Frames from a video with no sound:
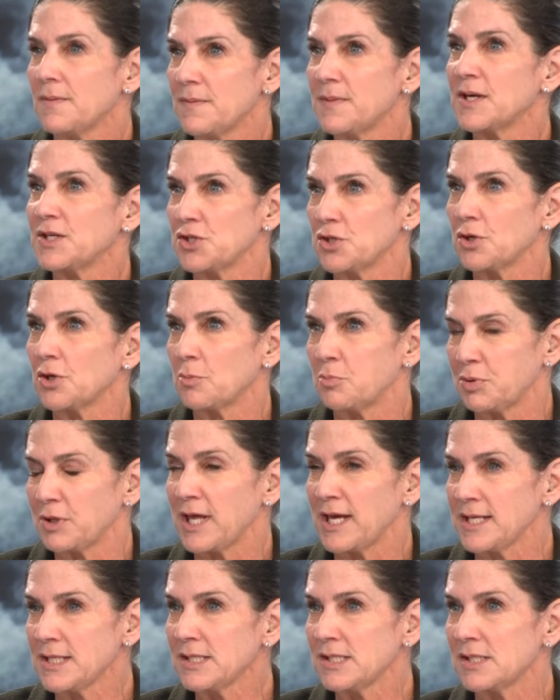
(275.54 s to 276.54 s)
that took
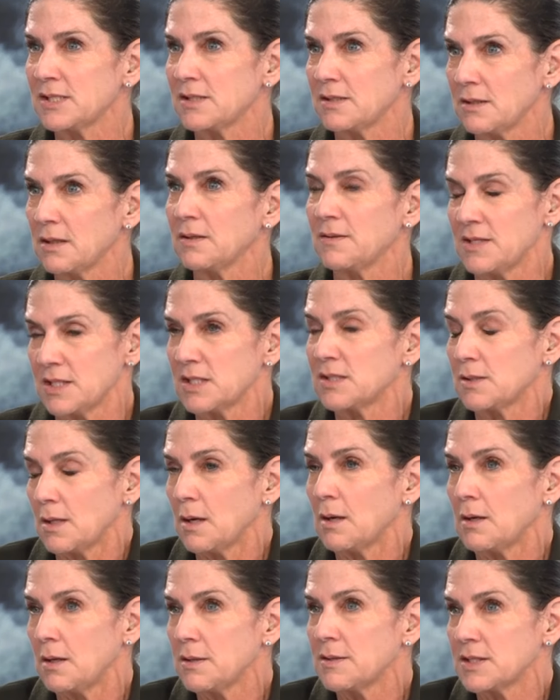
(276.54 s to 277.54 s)
place, this,
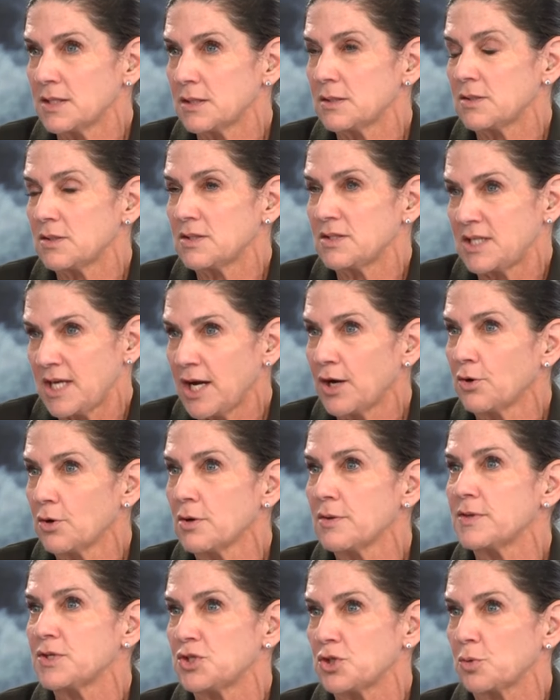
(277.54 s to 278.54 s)
uh, this
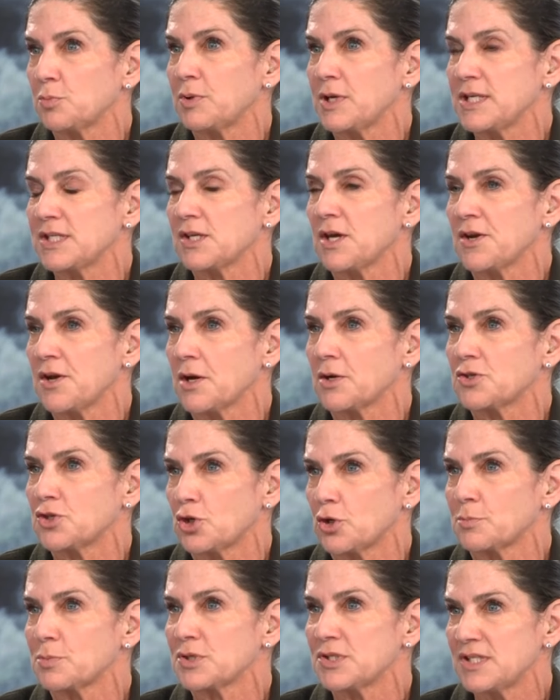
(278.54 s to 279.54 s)
terror that took place on
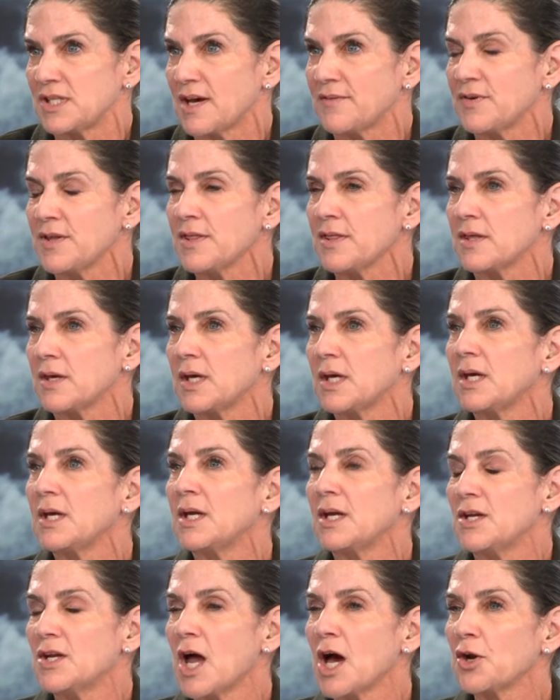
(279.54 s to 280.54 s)
October seventh,
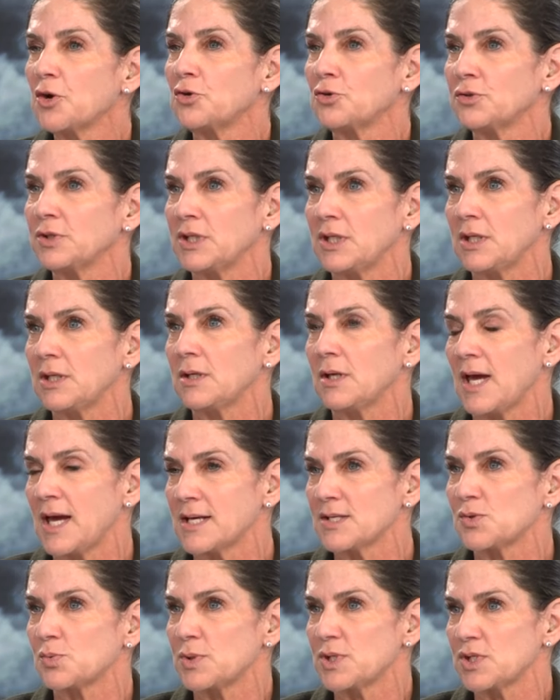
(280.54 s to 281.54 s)
not only
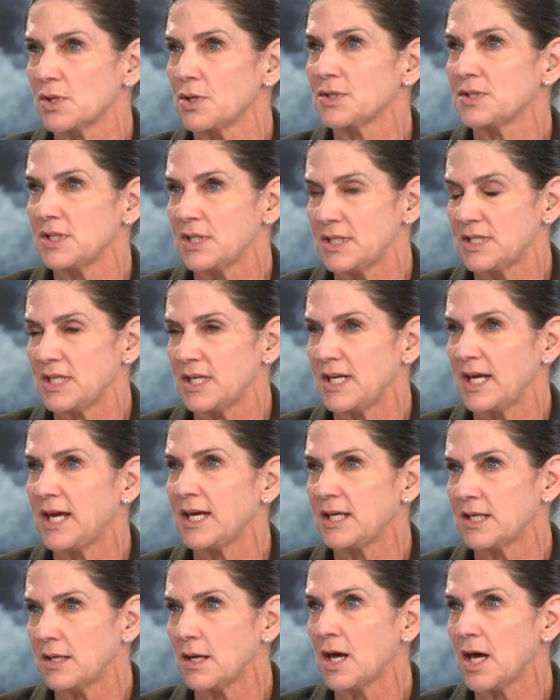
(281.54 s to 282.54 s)
has resulted
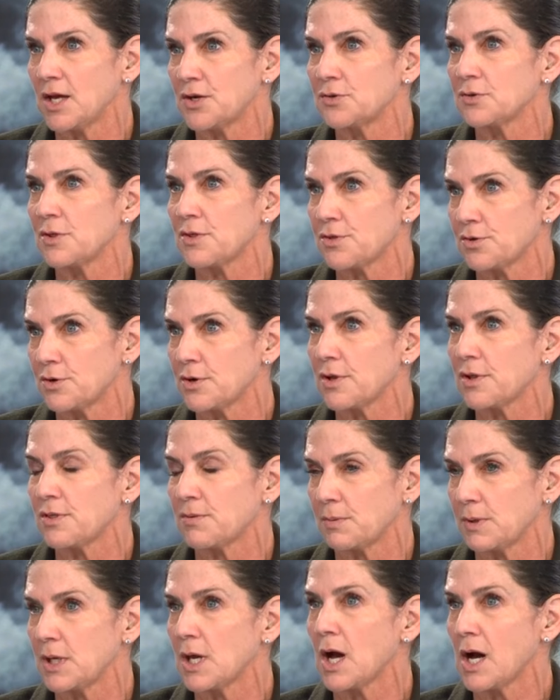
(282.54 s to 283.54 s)
today in one hundred
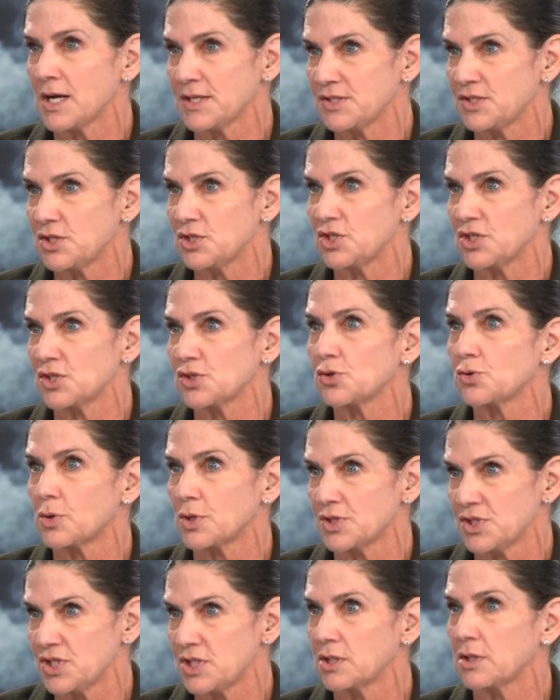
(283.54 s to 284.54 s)
thirty-three hostages who
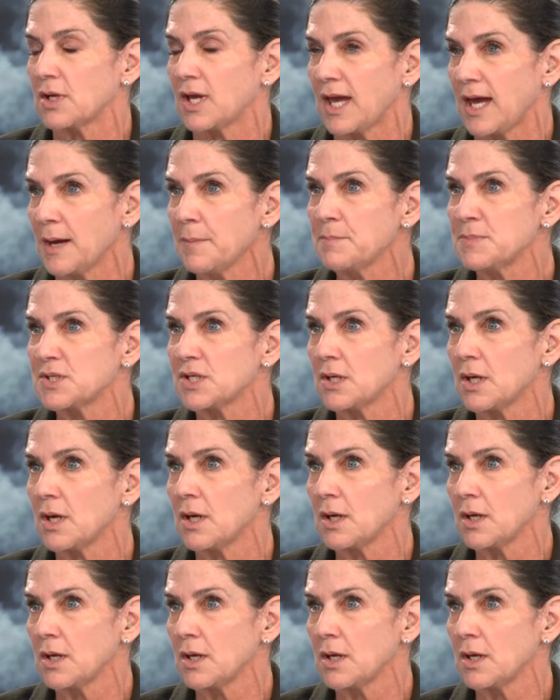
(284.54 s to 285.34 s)
are still kept